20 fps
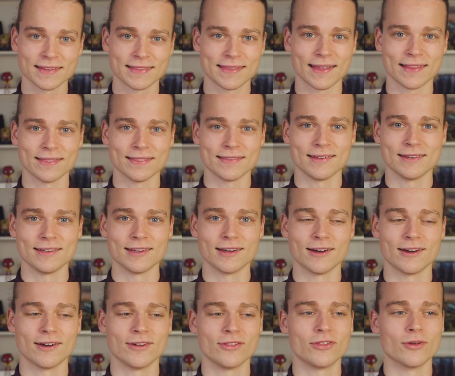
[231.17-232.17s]
than
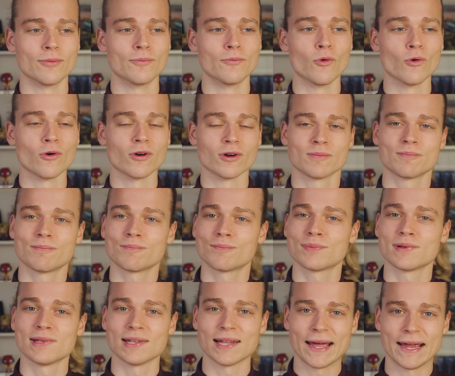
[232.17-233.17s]
the more
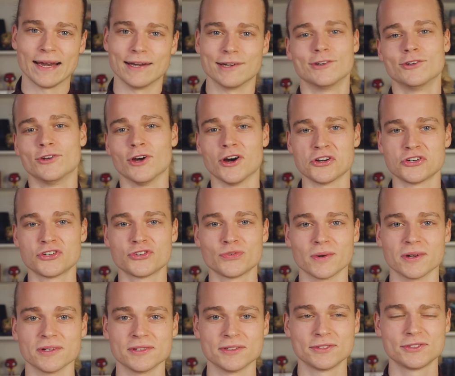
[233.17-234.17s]
plain Dutch
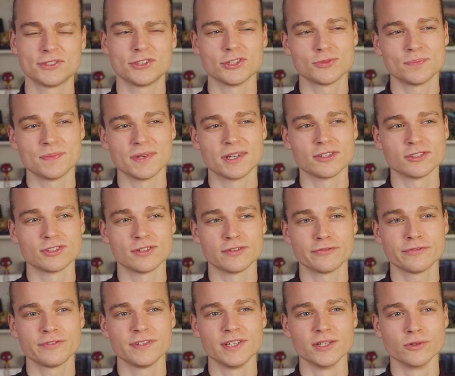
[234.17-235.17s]
one, just because it
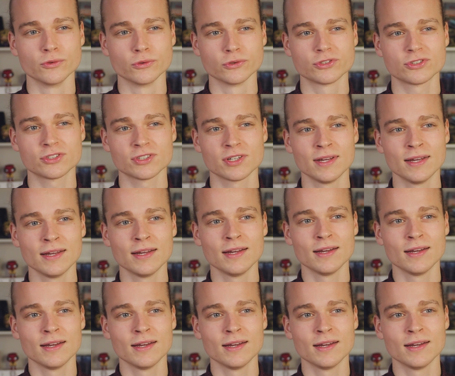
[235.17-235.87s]
feels